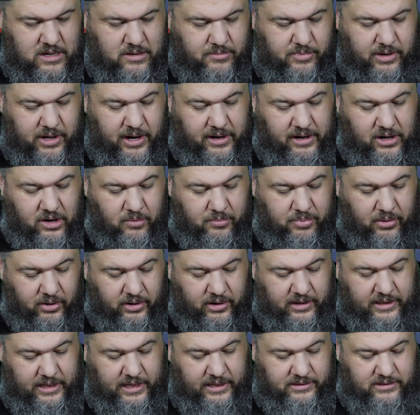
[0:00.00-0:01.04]
But I know part
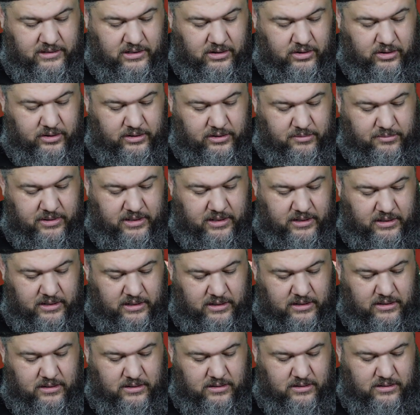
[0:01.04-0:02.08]
of that's going to
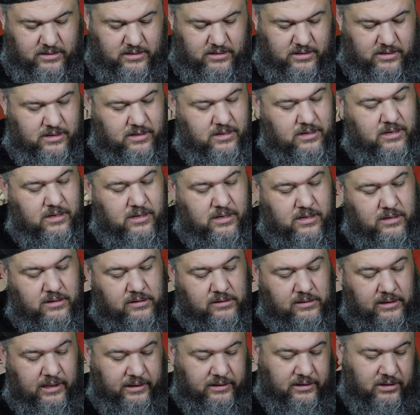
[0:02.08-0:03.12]
be
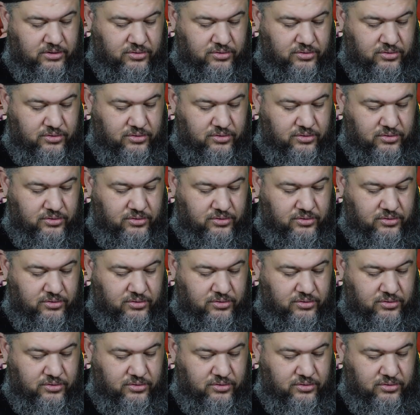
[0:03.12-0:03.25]
like the